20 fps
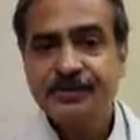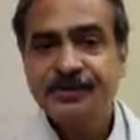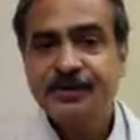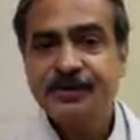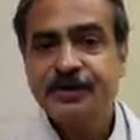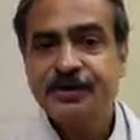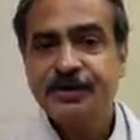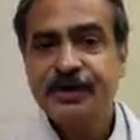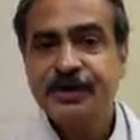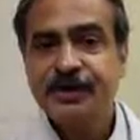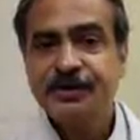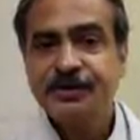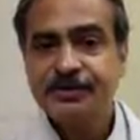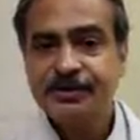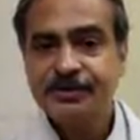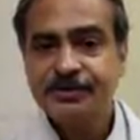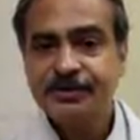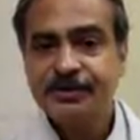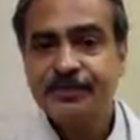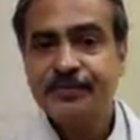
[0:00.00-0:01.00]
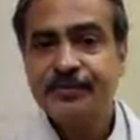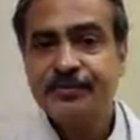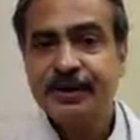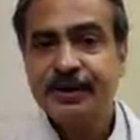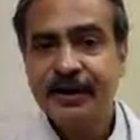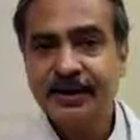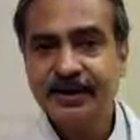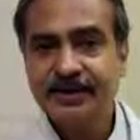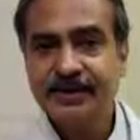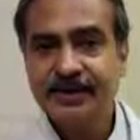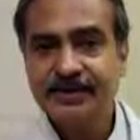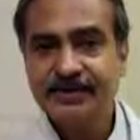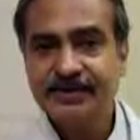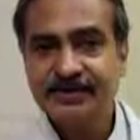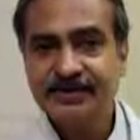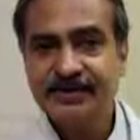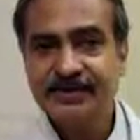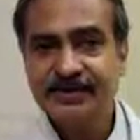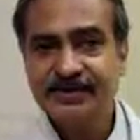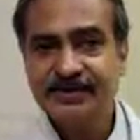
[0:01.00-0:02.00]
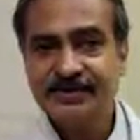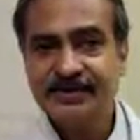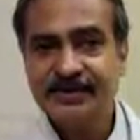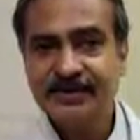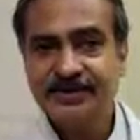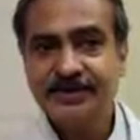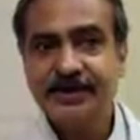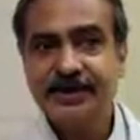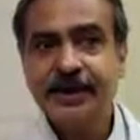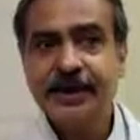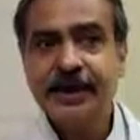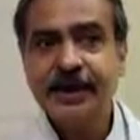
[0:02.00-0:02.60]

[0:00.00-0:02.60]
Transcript: the TUR syndrome like restlessness